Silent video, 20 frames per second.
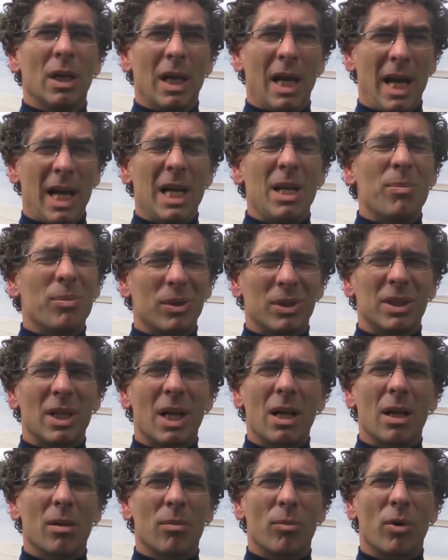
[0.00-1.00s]

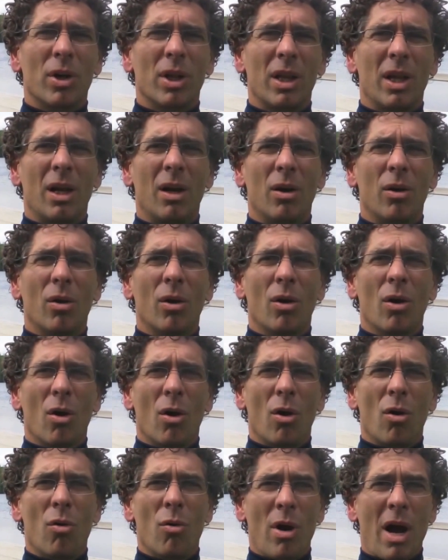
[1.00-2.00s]
80% of them are there,
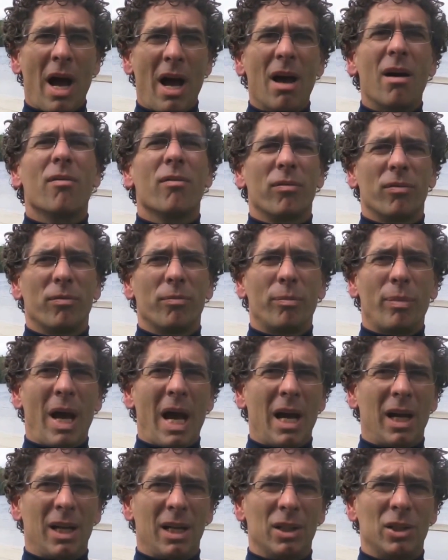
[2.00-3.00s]
who have
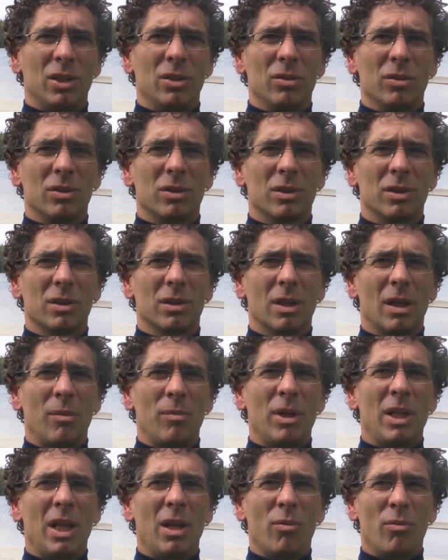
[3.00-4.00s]
back issues. I
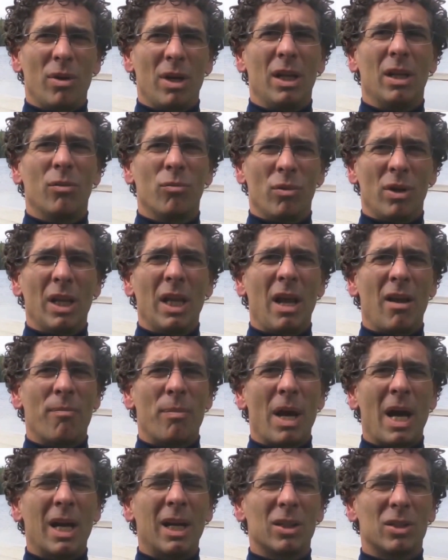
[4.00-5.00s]
mean, they really have
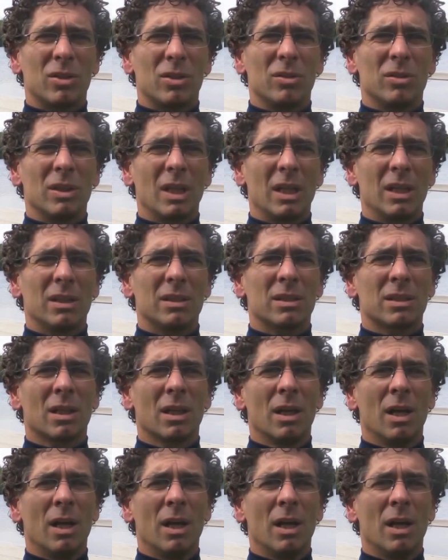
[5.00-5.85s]
back issues, and it's